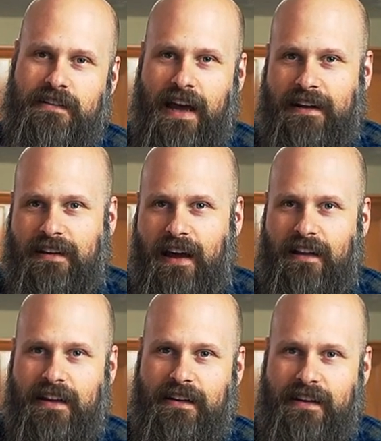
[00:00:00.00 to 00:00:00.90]

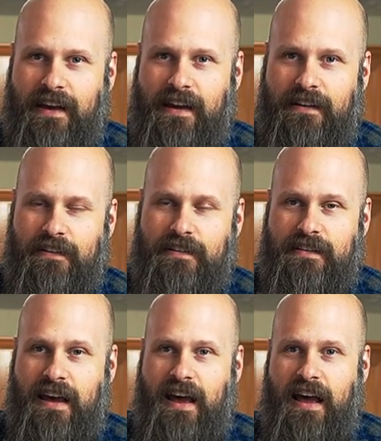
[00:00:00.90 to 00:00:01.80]
tactile indicators.